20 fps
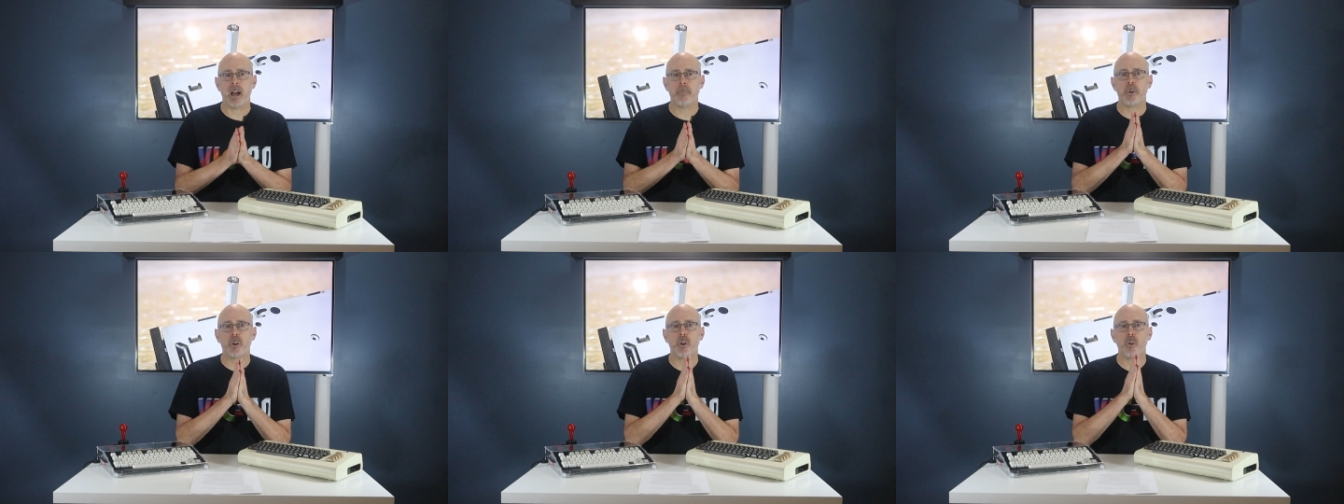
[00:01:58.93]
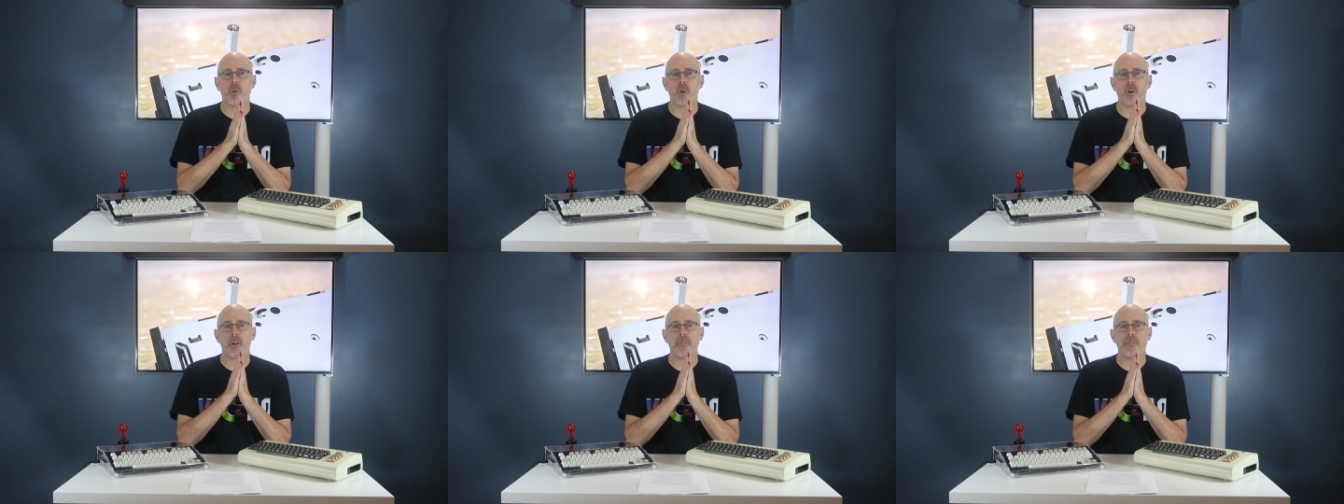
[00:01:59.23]

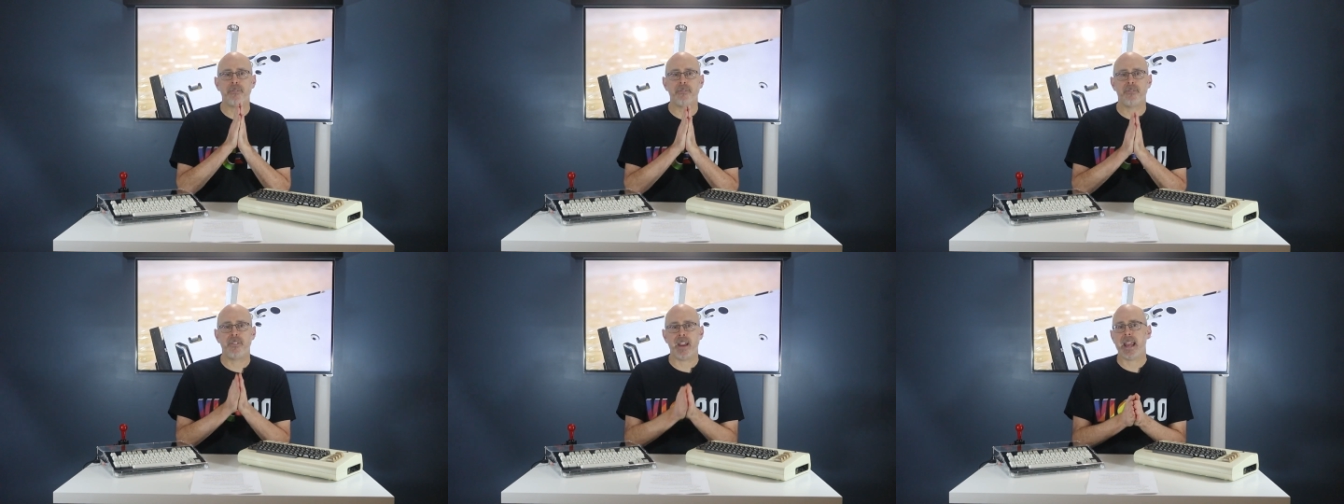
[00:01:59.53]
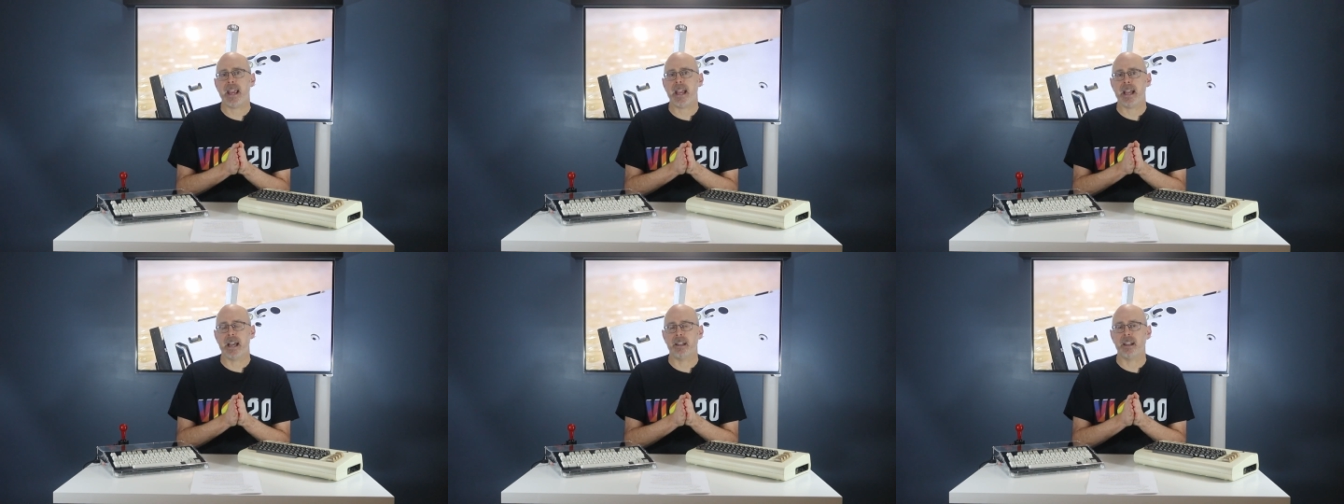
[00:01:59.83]
Commodore
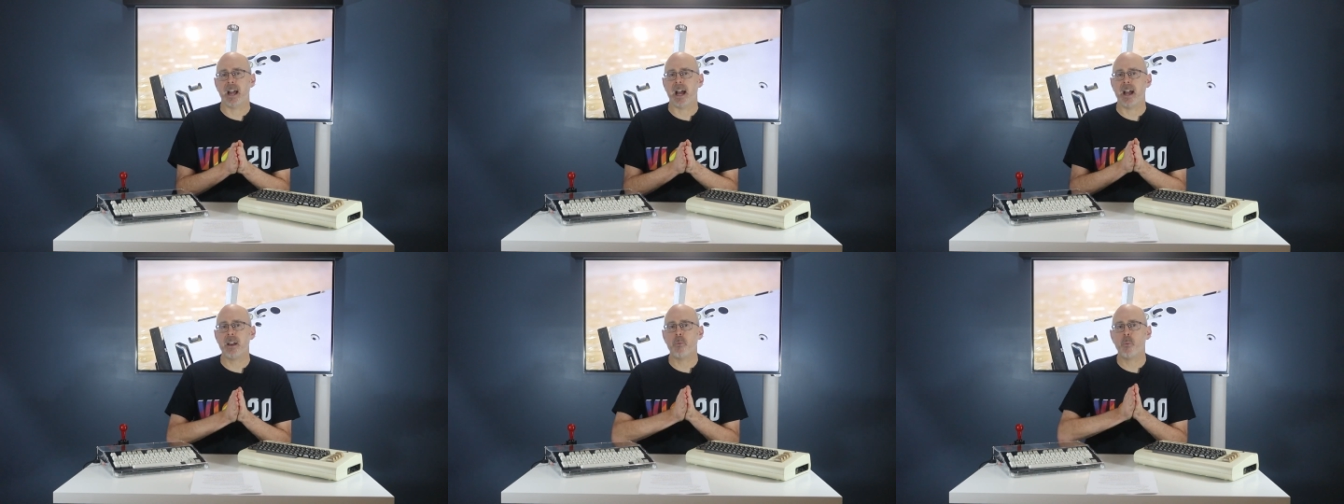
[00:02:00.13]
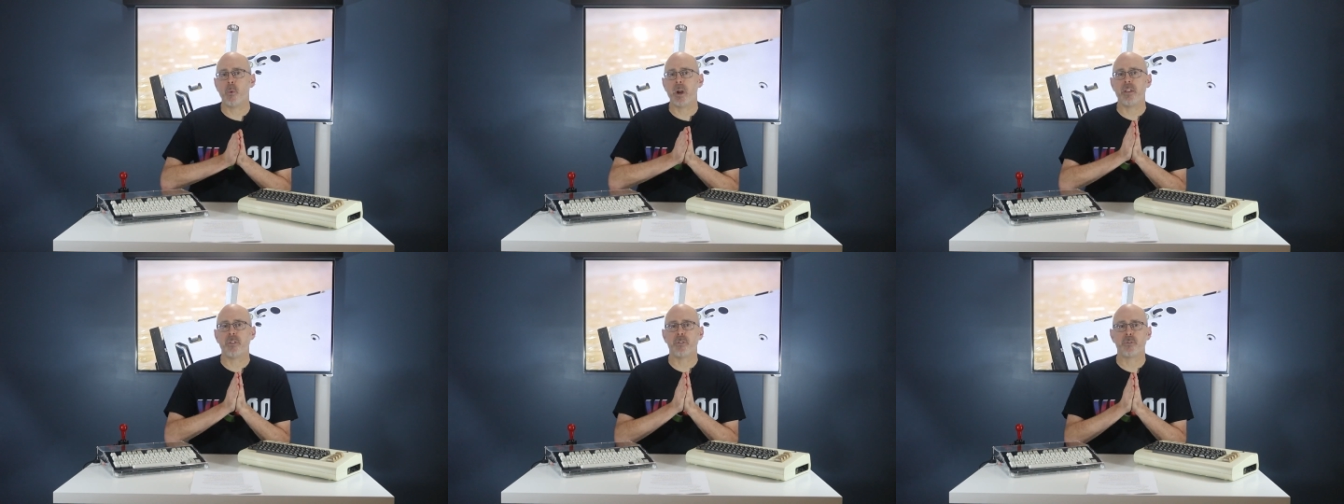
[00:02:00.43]
fan.
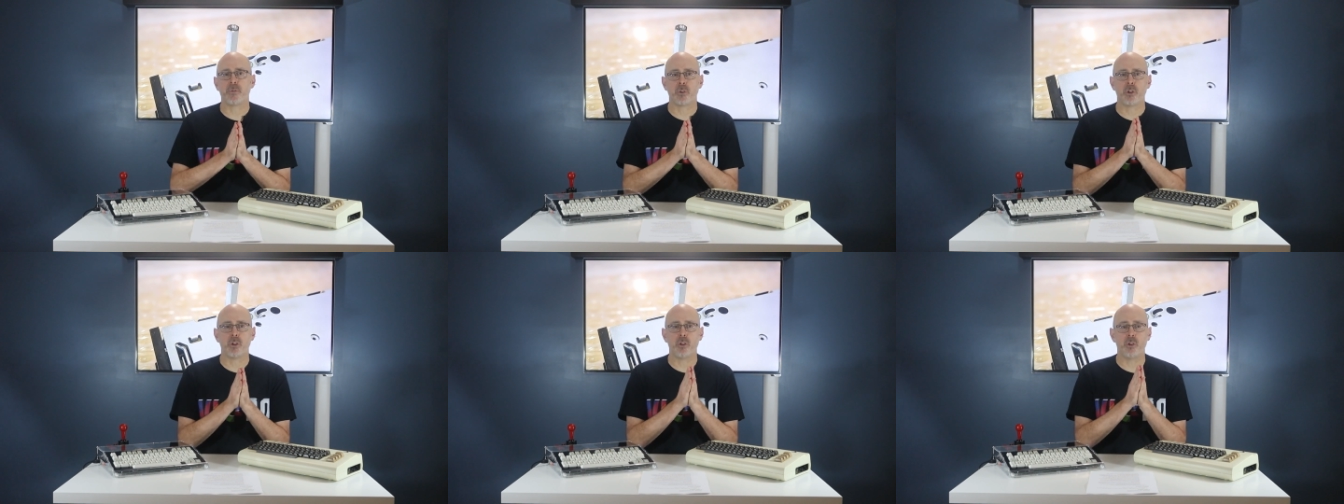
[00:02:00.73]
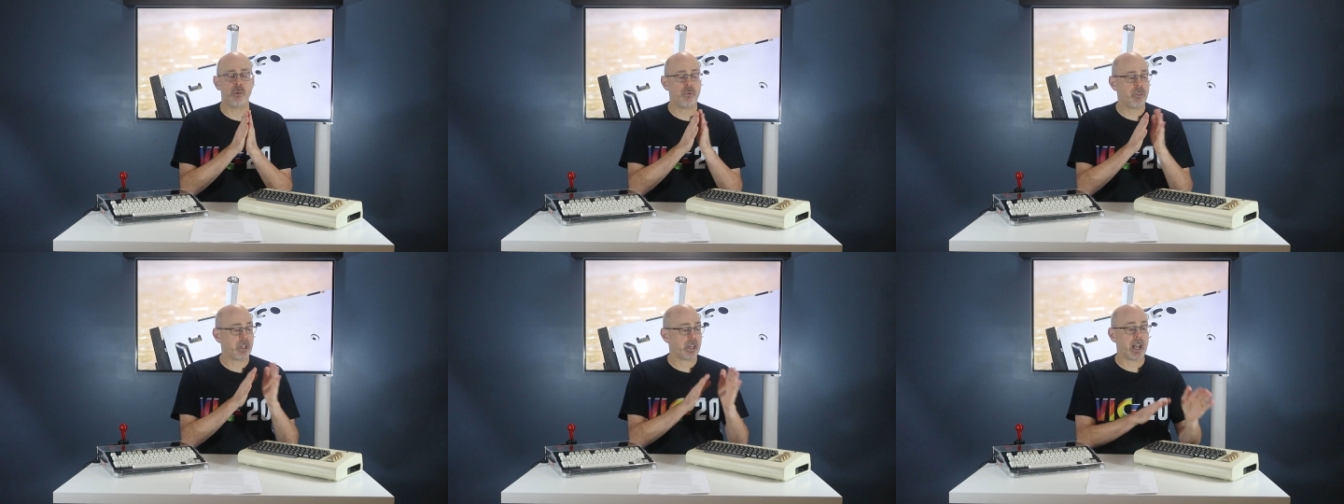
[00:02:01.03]
I went
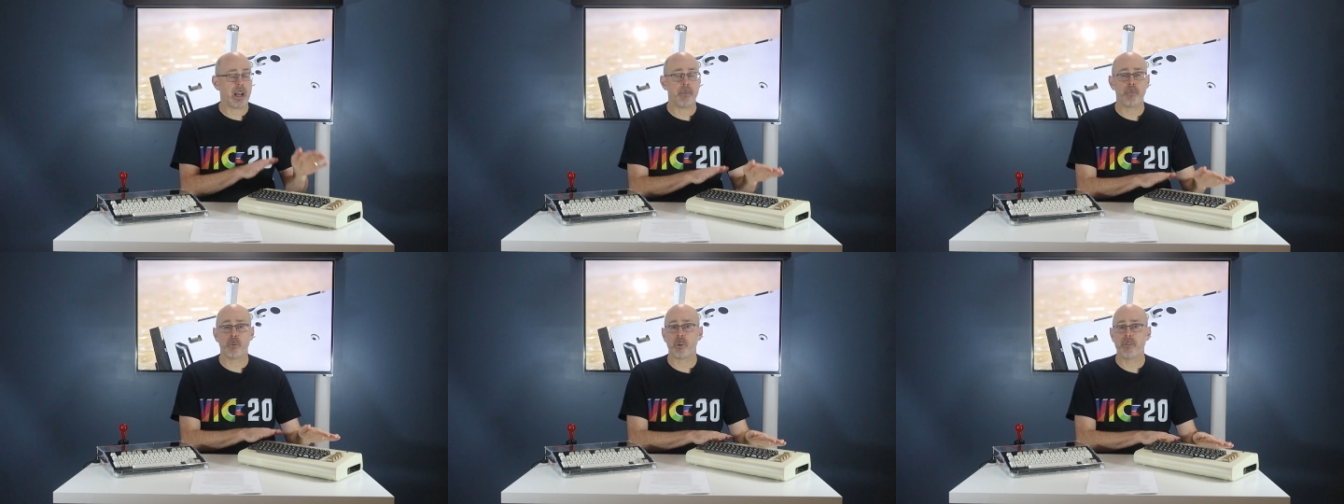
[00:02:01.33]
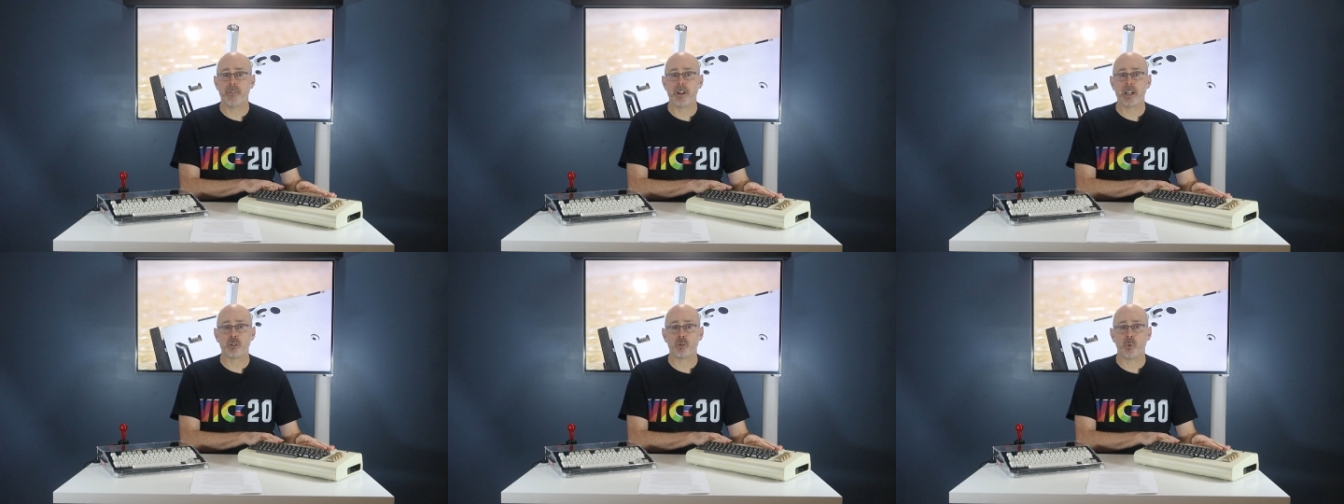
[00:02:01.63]
through the
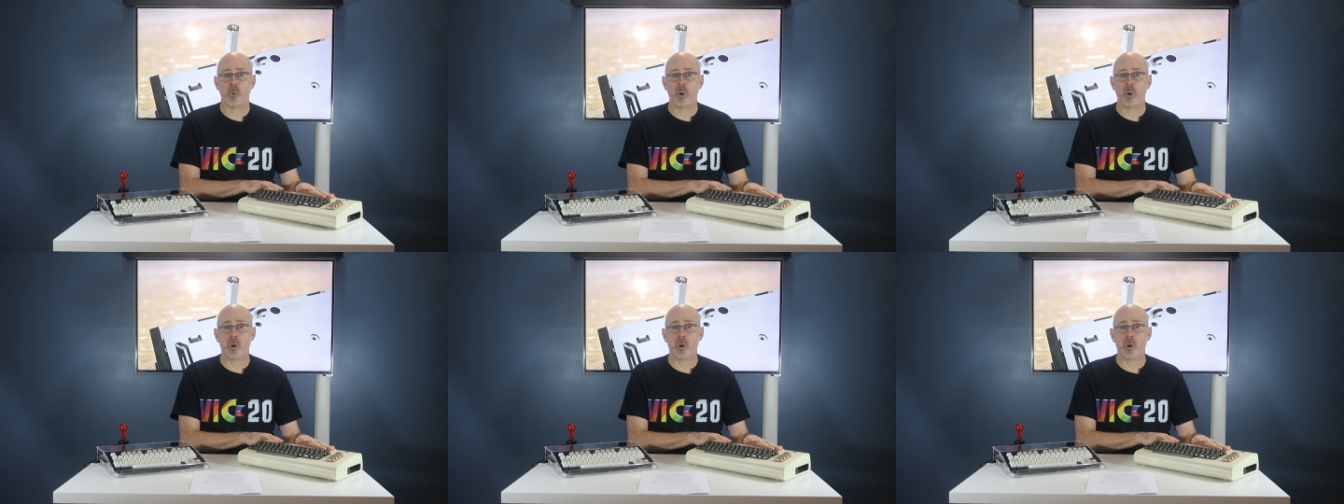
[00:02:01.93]
Commodore